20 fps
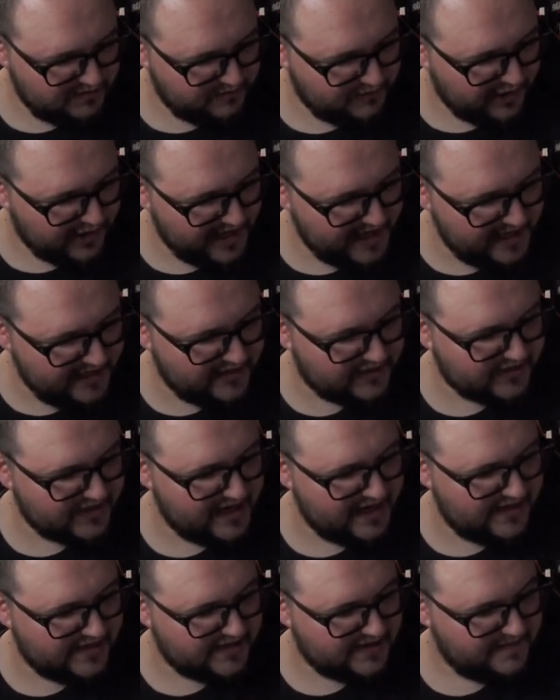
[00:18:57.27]
what he
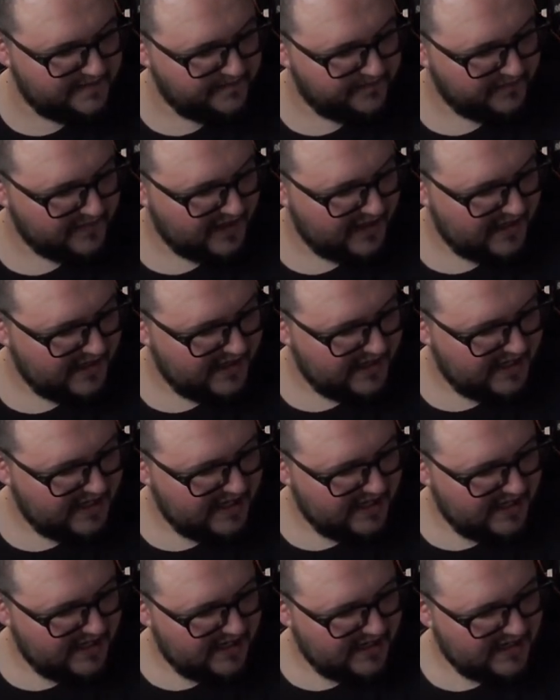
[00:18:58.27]
says.
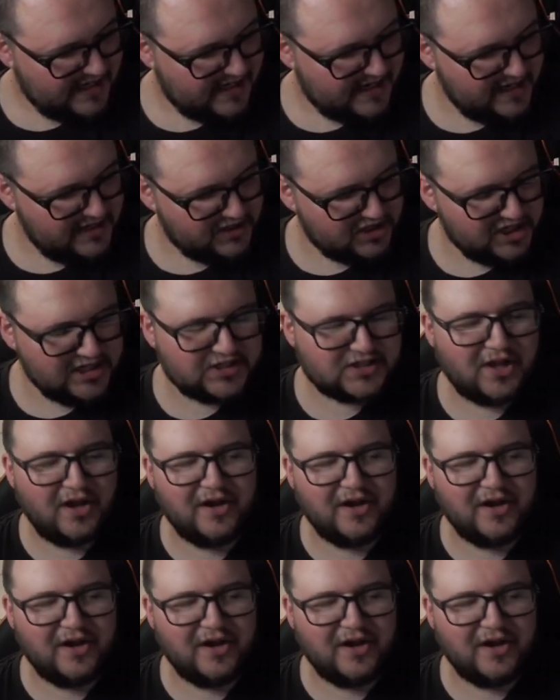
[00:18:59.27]
Uh, and she's